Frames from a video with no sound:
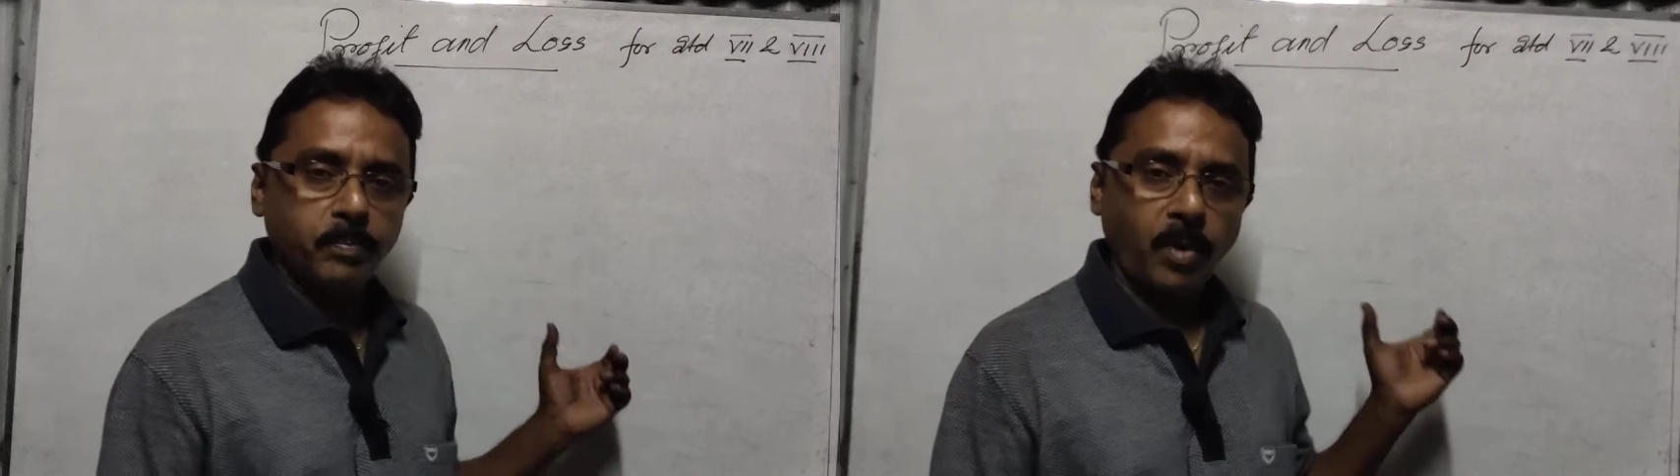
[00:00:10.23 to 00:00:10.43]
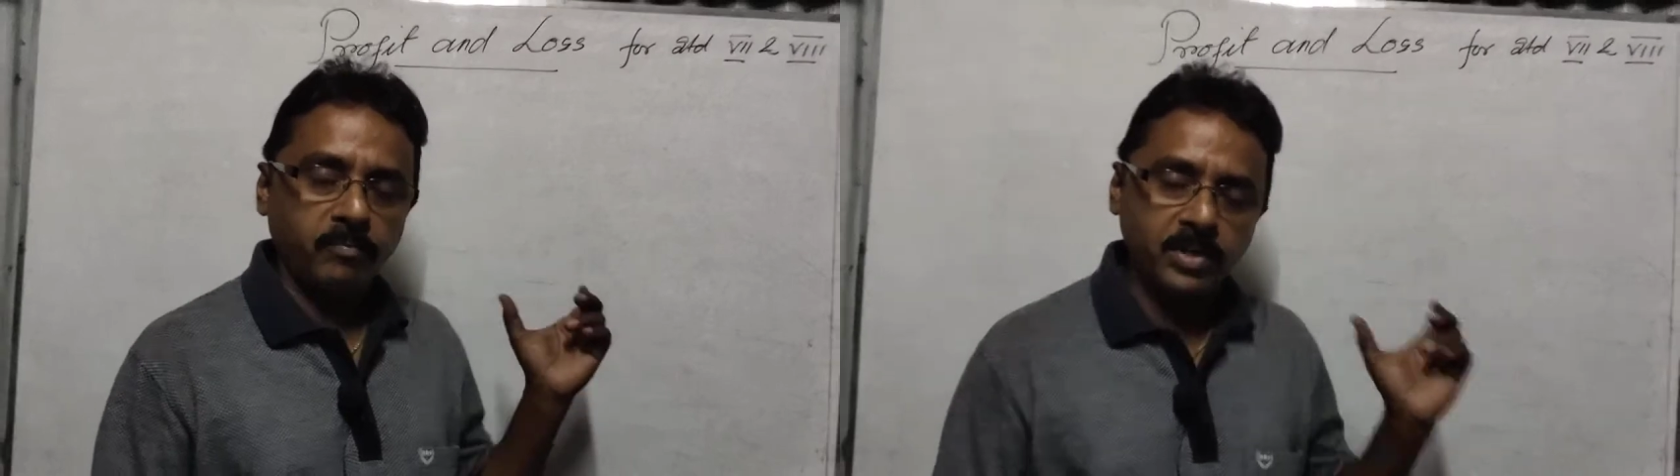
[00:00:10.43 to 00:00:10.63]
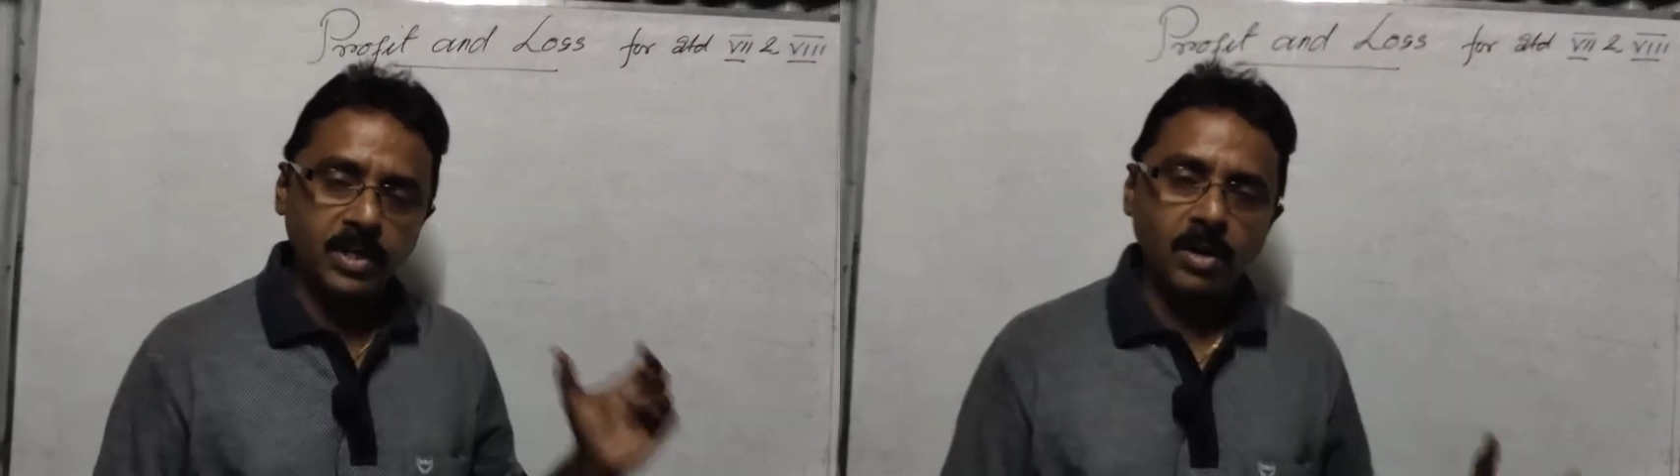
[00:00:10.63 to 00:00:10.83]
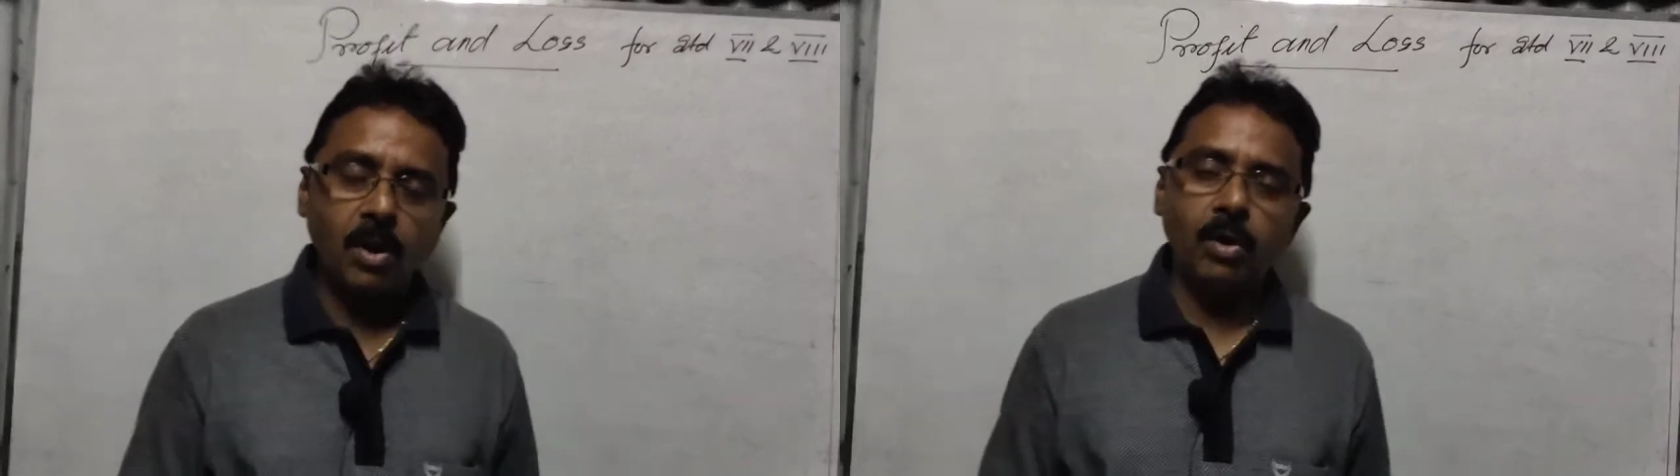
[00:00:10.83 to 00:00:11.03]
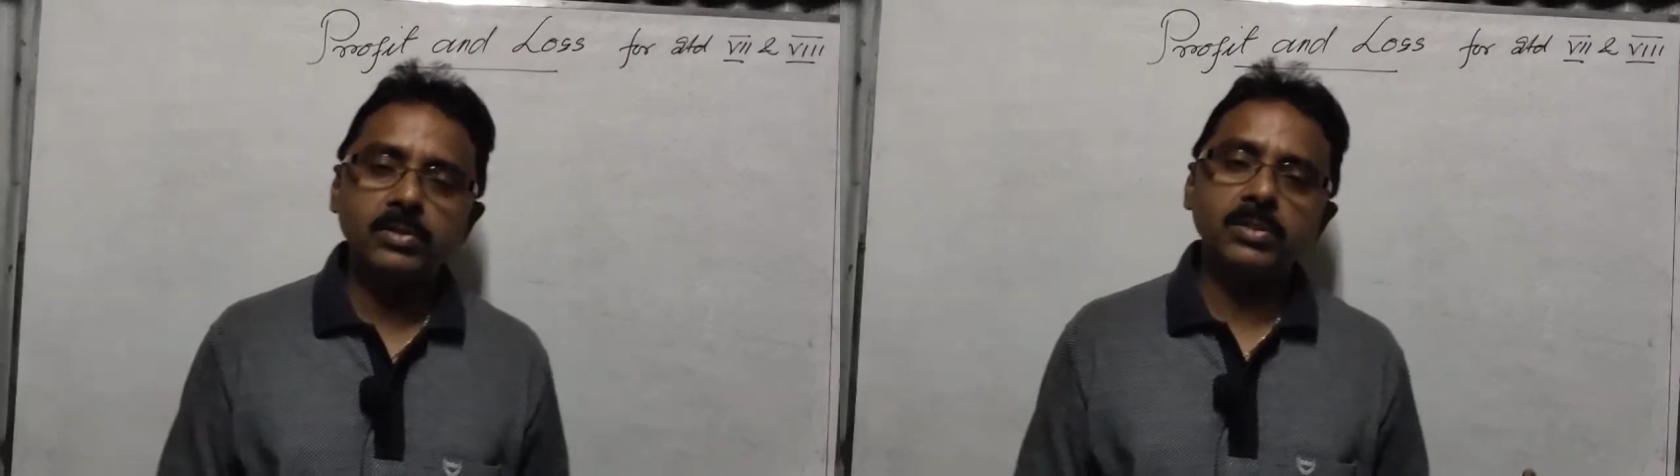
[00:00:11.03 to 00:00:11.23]
profit and
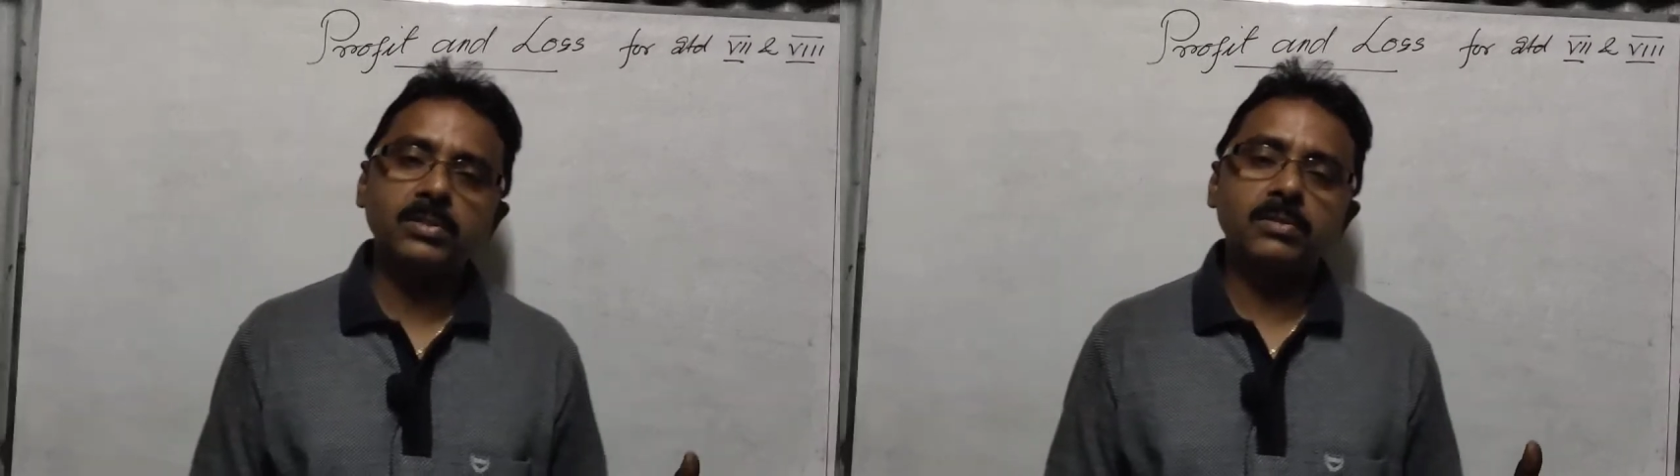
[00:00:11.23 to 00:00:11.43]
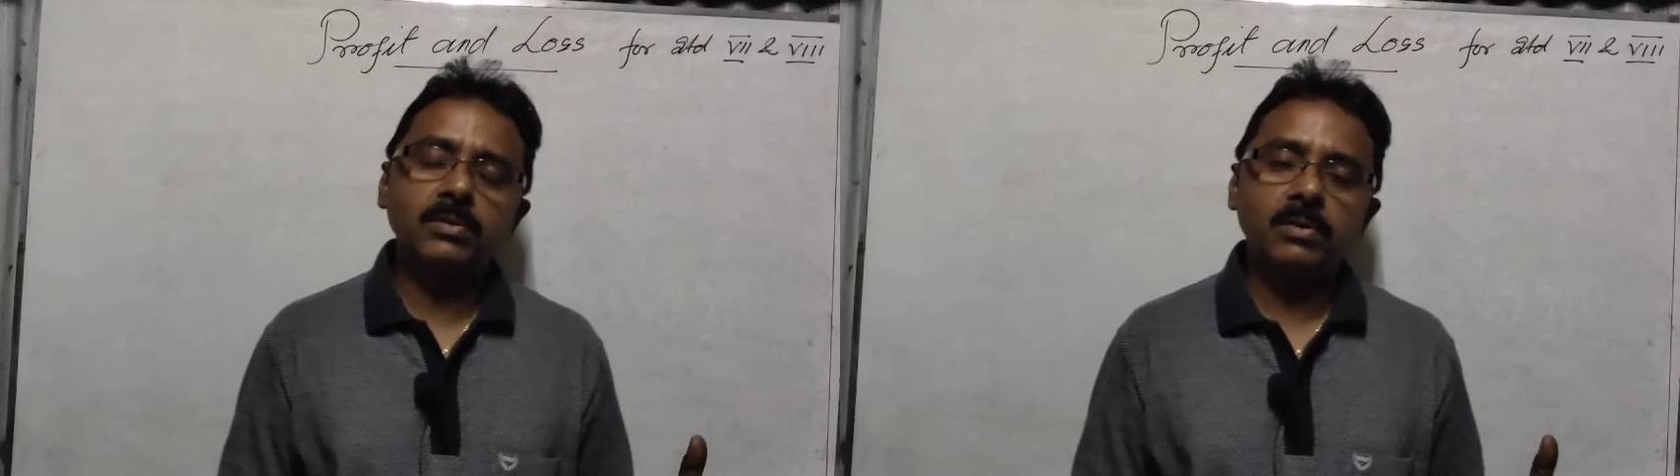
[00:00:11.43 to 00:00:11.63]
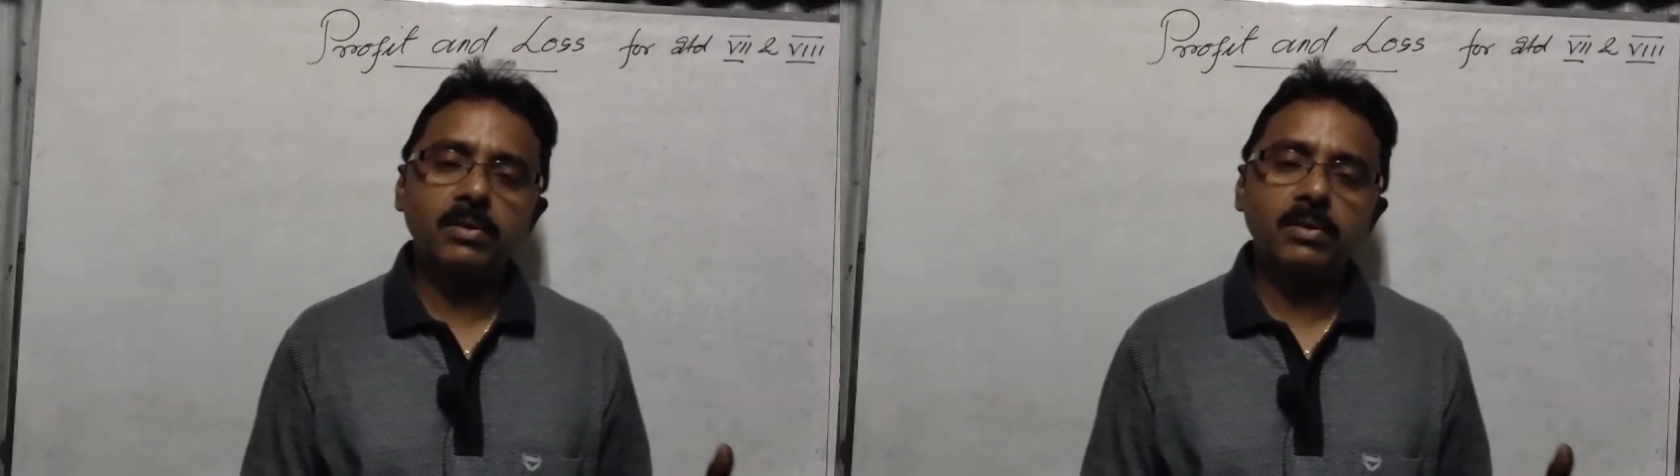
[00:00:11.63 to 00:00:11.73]
loss